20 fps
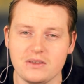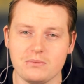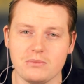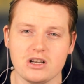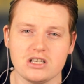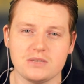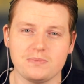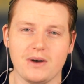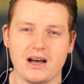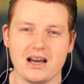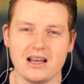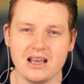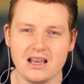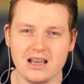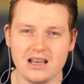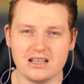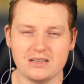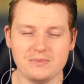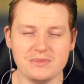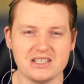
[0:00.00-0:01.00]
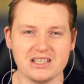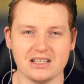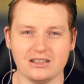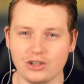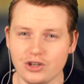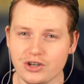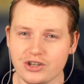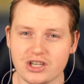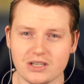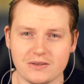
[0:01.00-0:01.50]
for the most part. It's Mr.
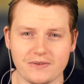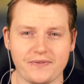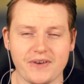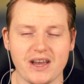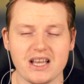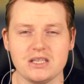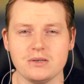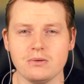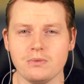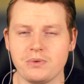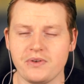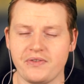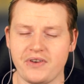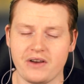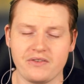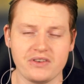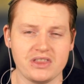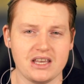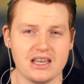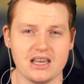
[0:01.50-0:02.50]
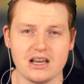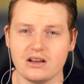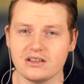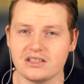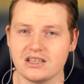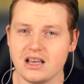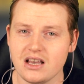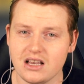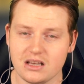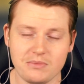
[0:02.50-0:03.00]
Luke just for Facebook. With everything
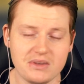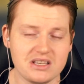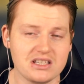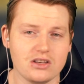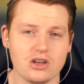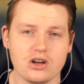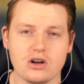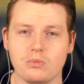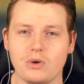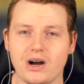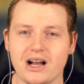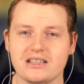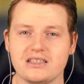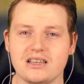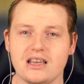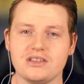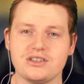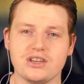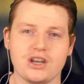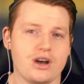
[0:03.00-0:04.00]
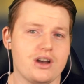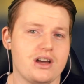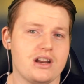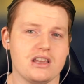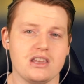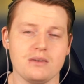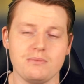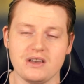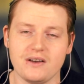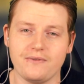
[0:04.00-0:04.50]
else, Mr. Luke on YT. So go ahead
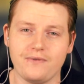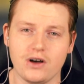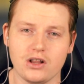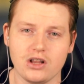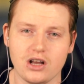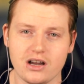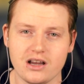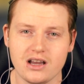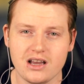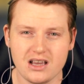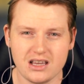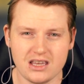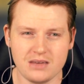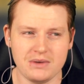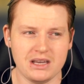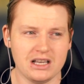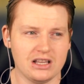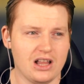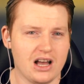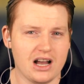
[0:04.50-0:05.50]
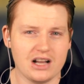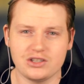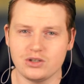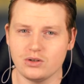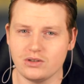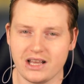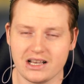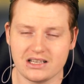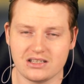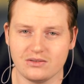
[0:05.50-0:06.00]
and give me a follow, give me a like,
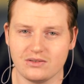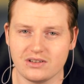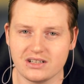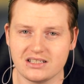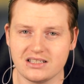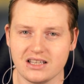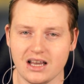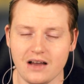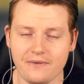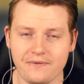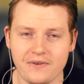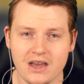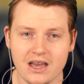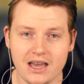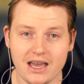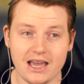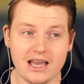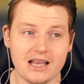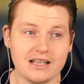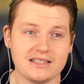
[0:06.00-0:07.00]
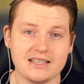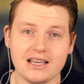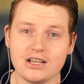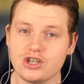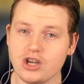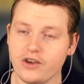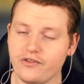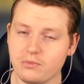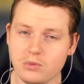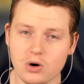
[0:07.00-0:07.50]
do all that sort of stuff. And stay
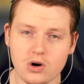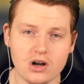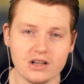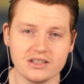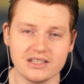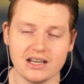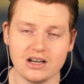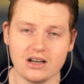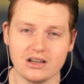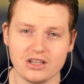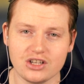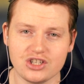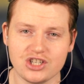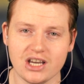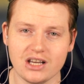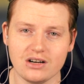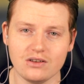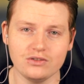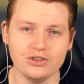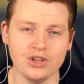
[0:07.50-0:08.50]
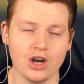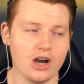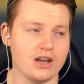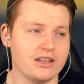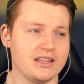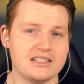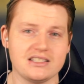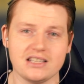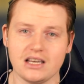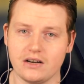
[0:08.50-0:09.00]
tuned for more content on the channel, not
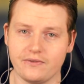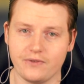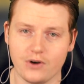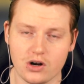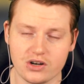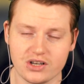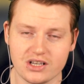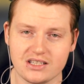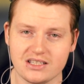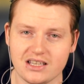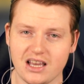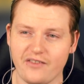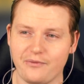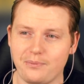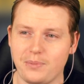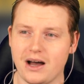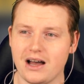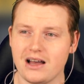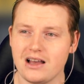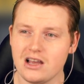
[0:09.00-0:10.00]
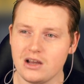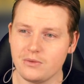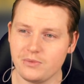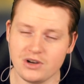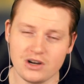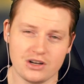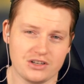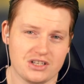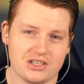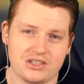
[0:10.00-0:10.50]
only State of Origin stuff, but we
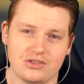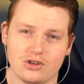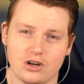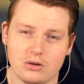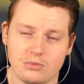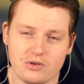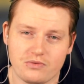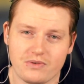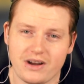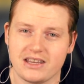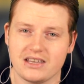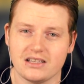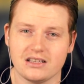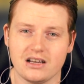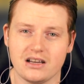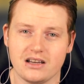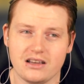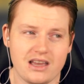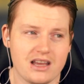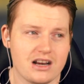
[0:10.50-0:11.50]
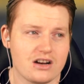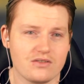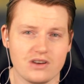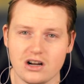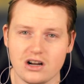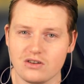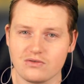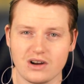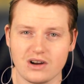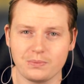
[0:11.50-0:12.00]
got just normal, regular
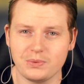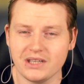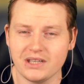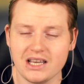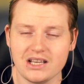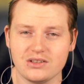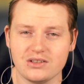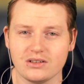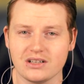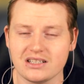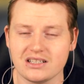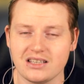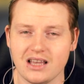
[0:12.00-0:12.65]
NRL, Rugby League sort of